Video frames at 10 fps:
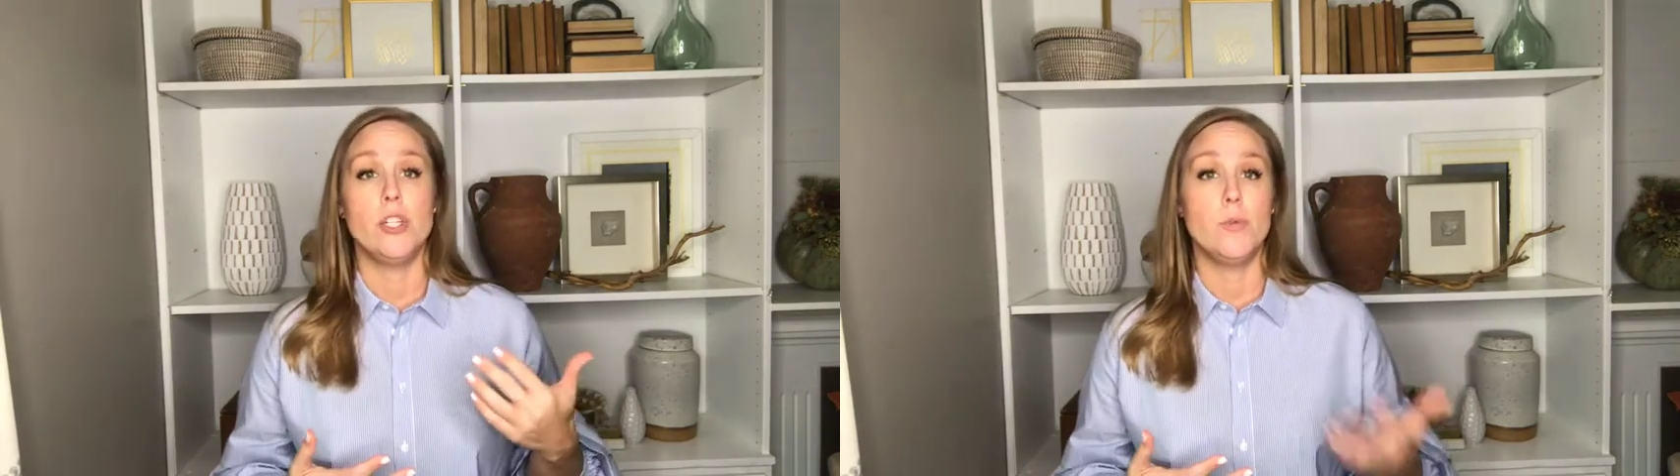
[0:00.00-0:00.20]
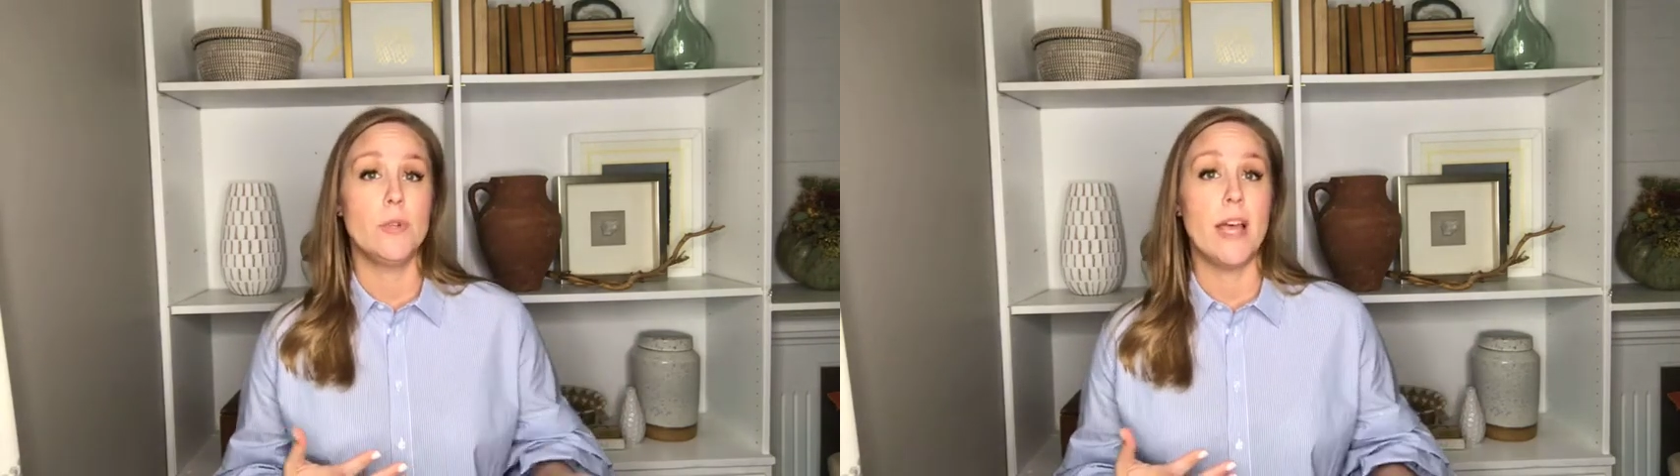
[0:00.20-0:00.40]

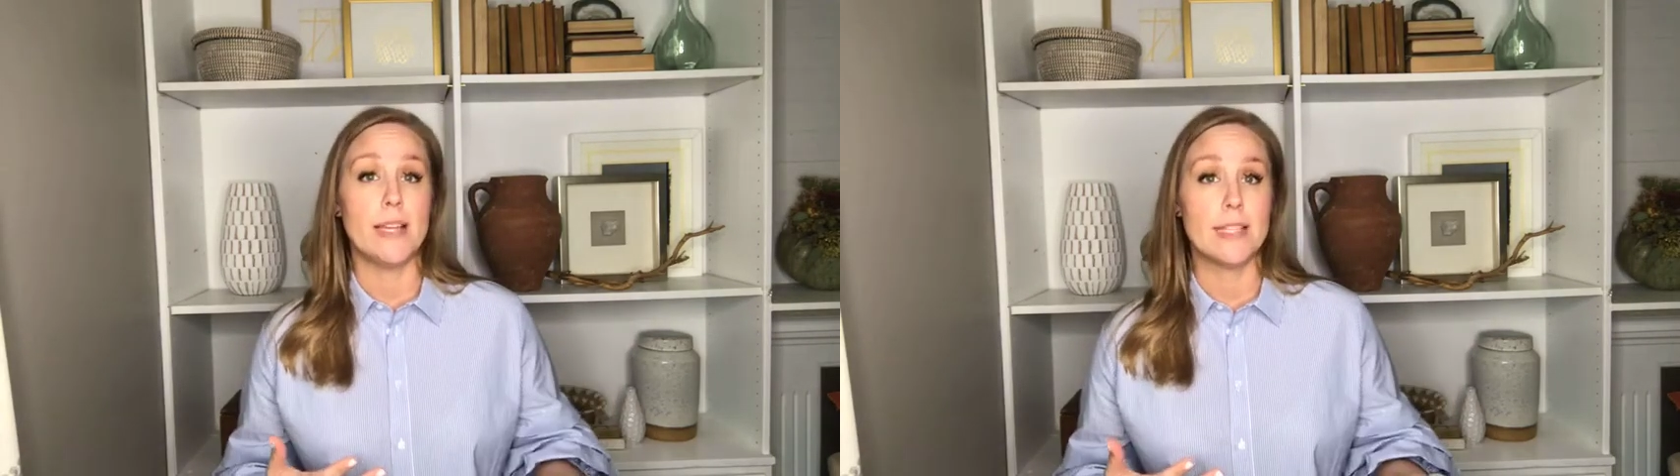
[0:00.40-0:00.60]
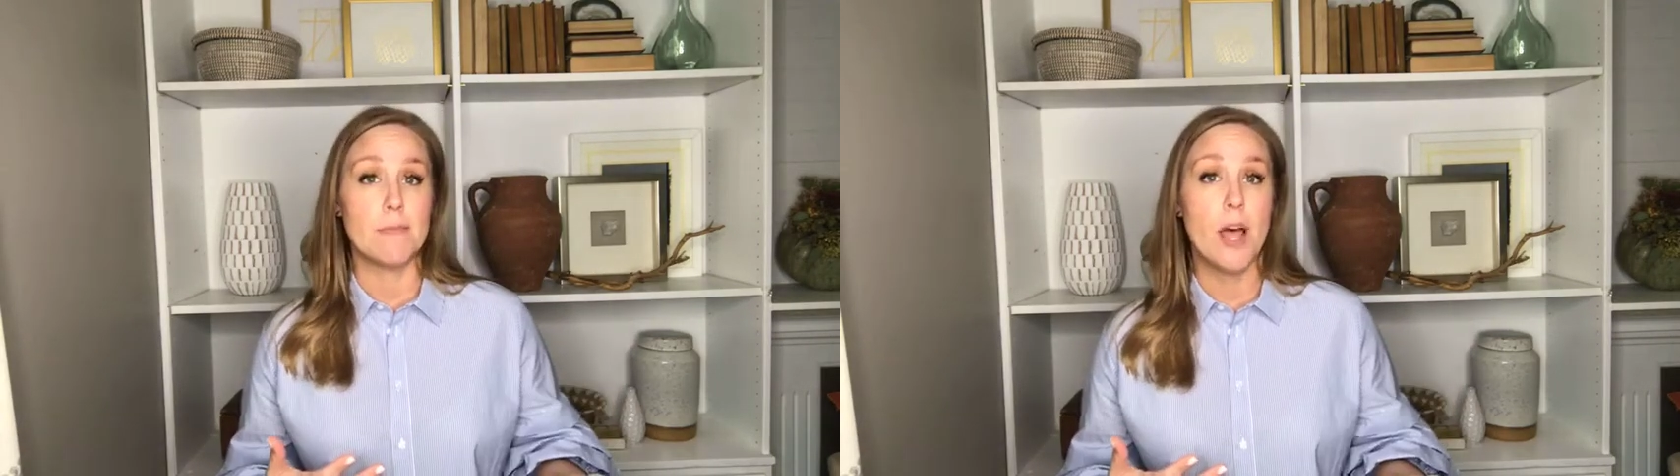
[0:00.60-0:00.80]
you would like
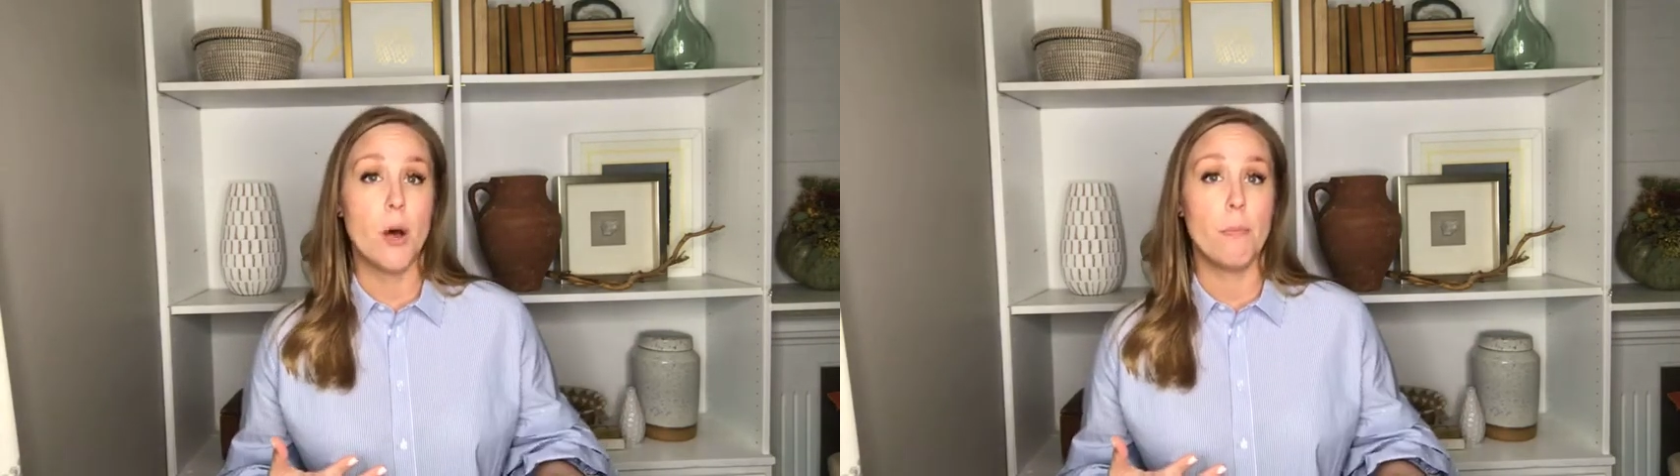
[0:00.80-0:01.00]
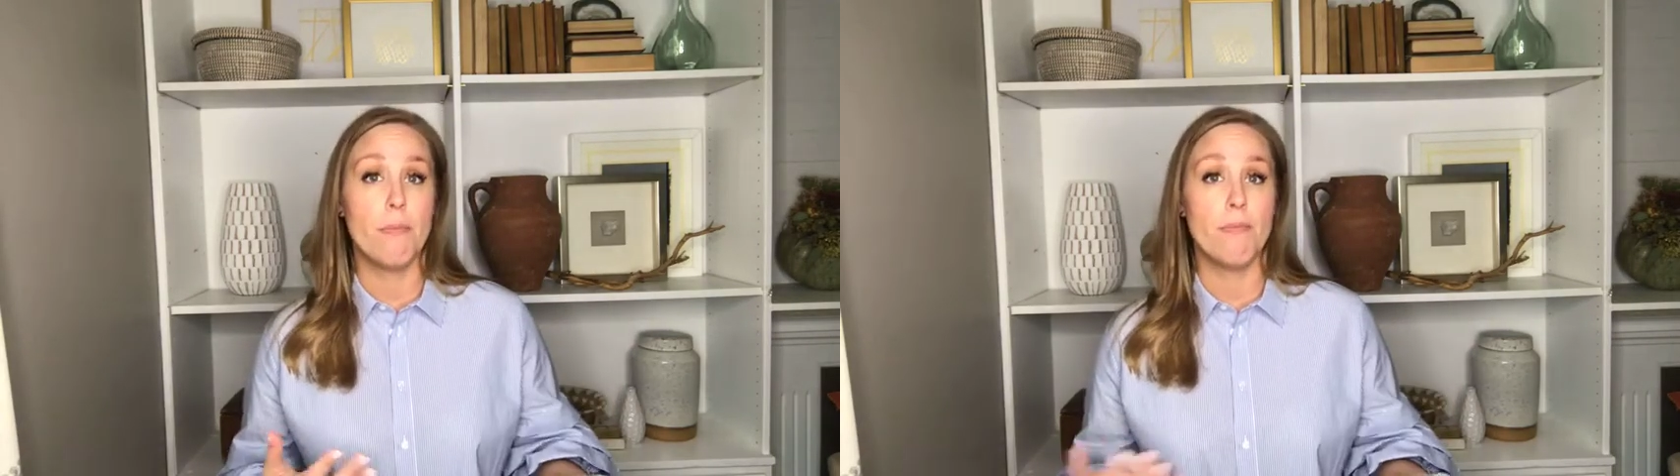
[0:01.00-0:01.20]
some
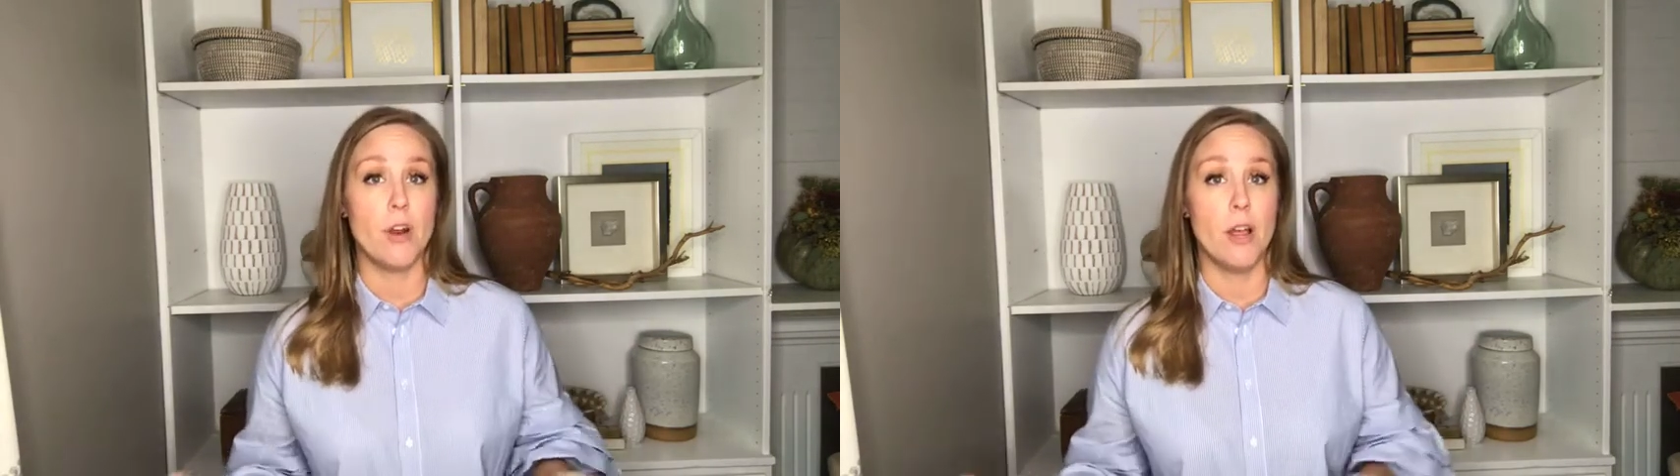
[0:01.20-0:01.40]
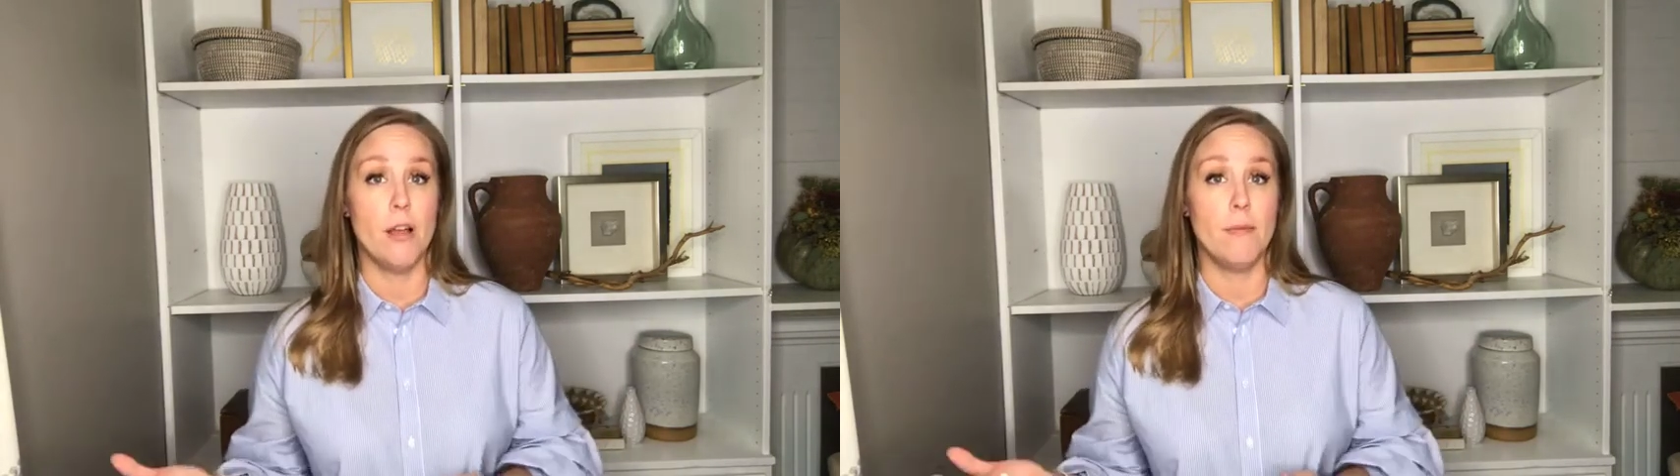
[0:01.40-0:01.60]
help
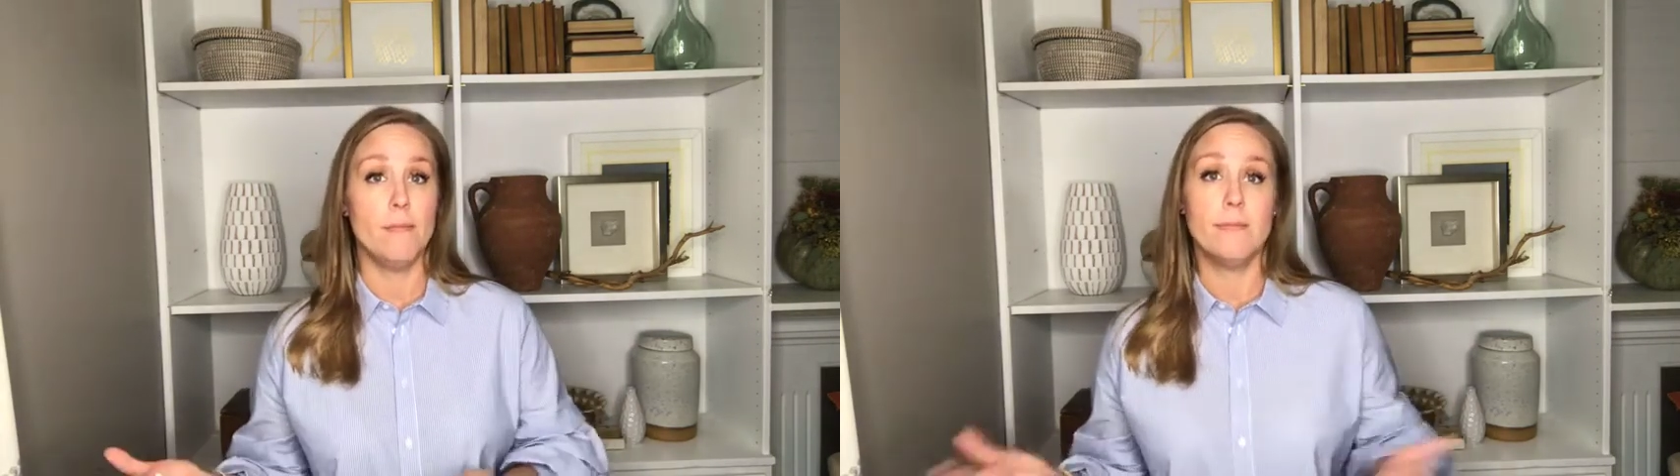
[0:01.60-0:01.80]
from